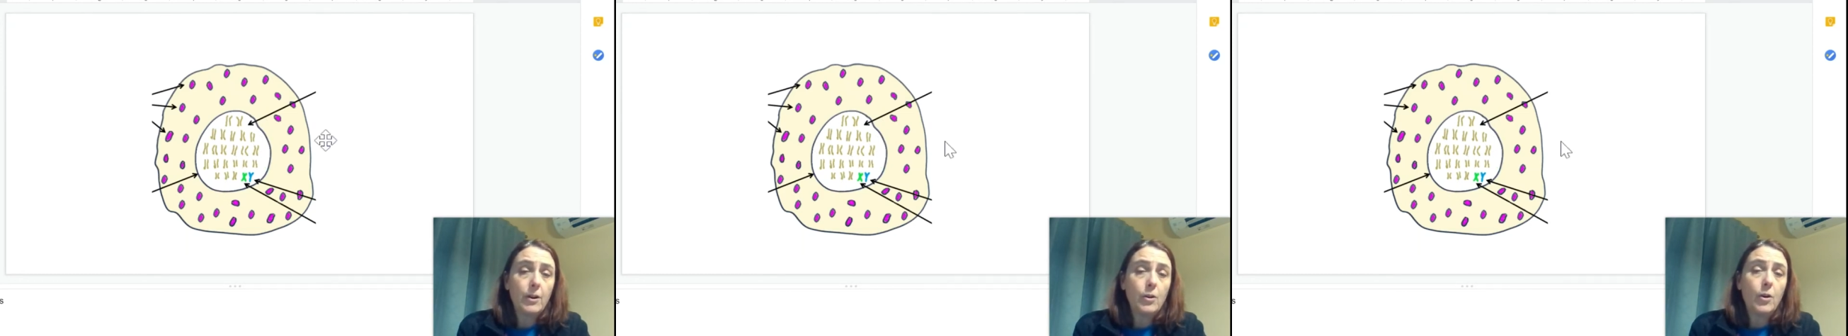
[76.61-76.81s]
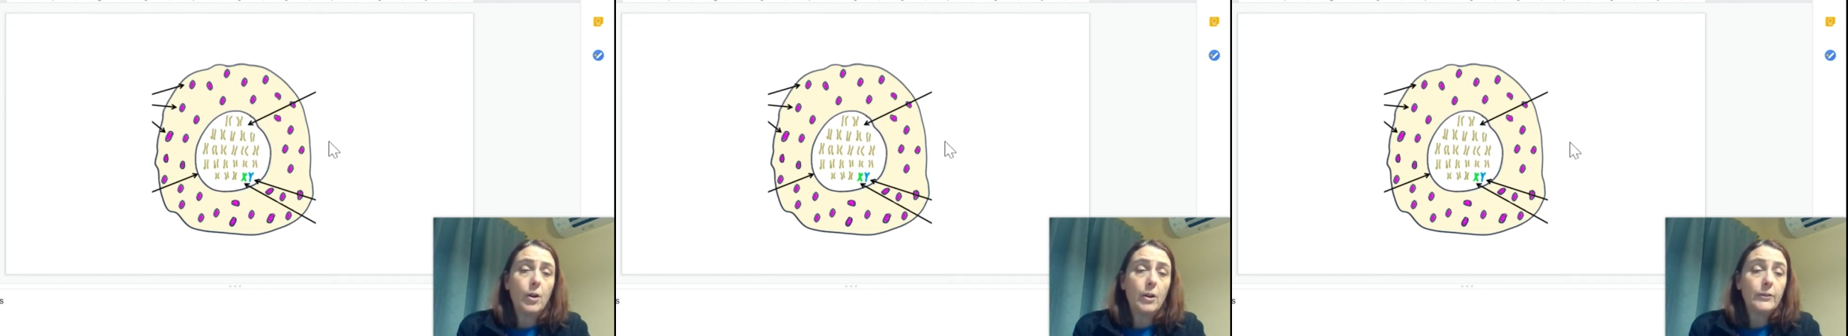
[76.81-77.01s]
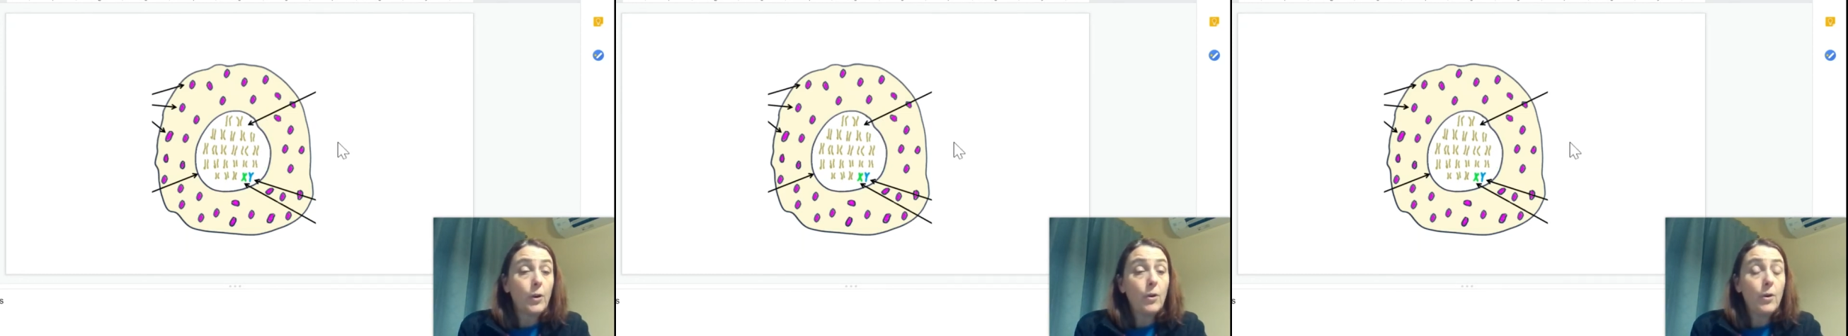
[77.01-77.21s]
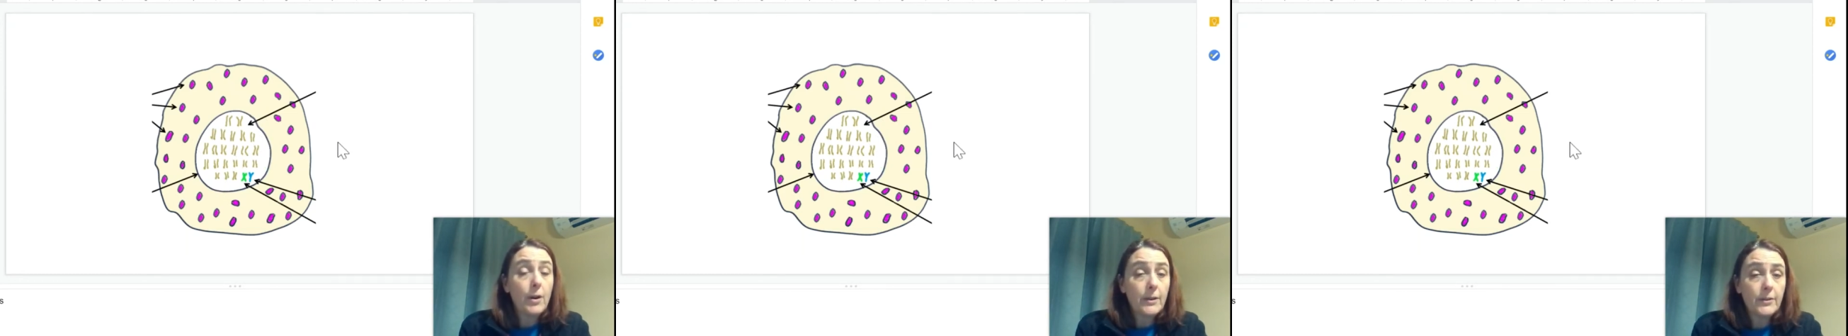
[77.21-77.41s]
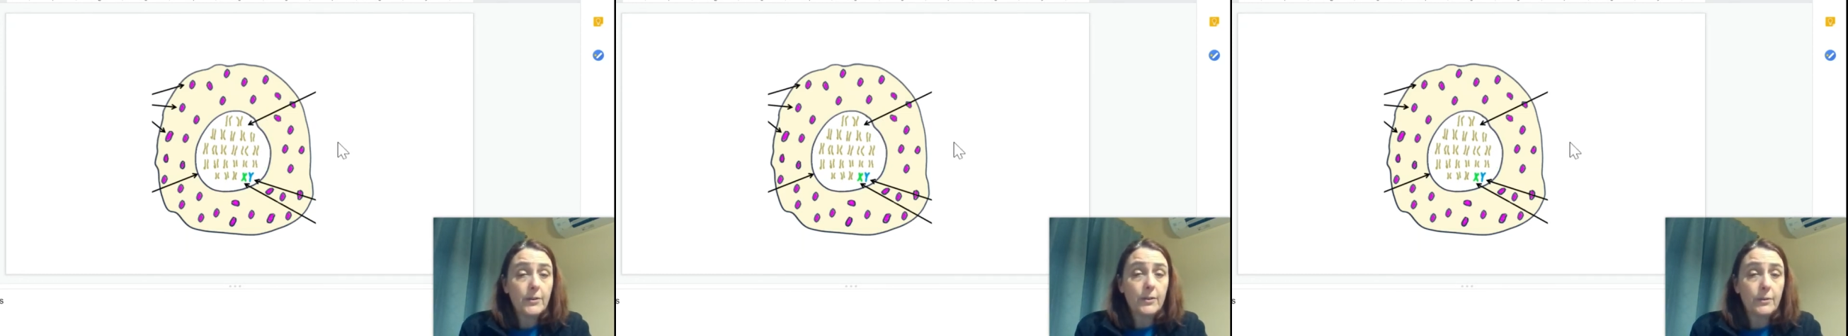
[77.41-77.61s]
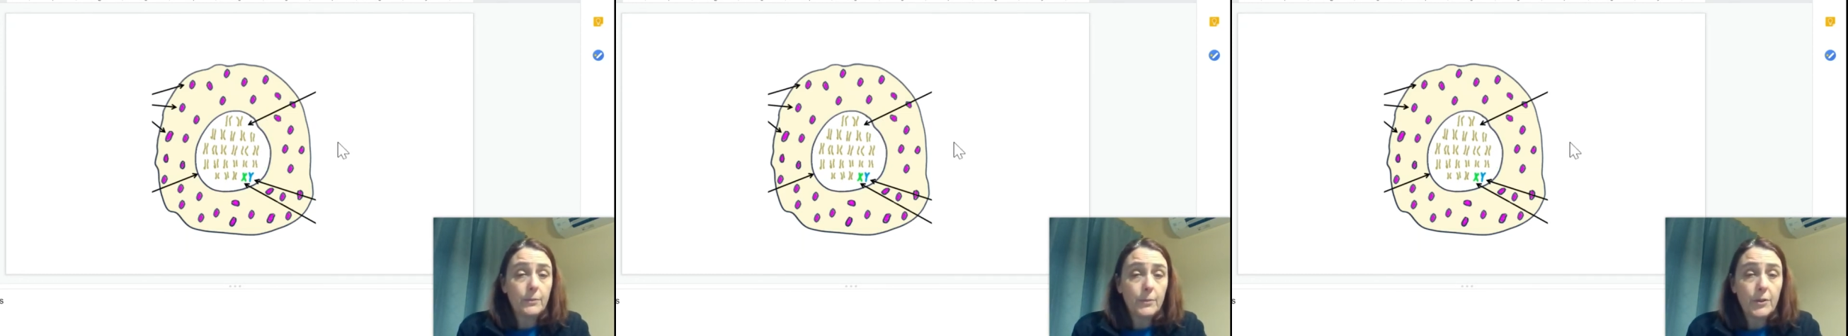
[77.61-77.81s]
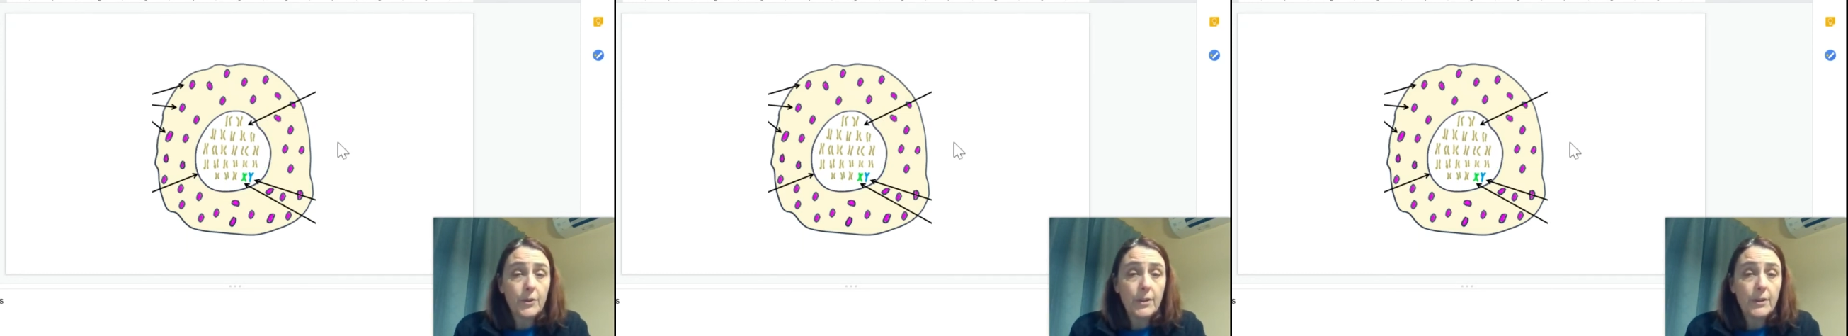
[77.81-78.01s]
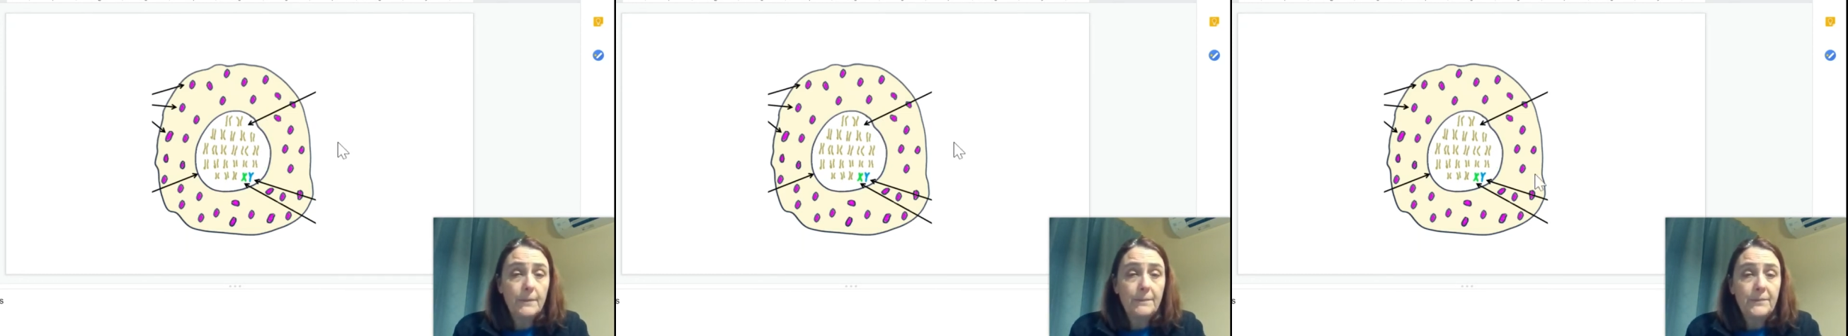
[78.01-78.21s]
called autosomes.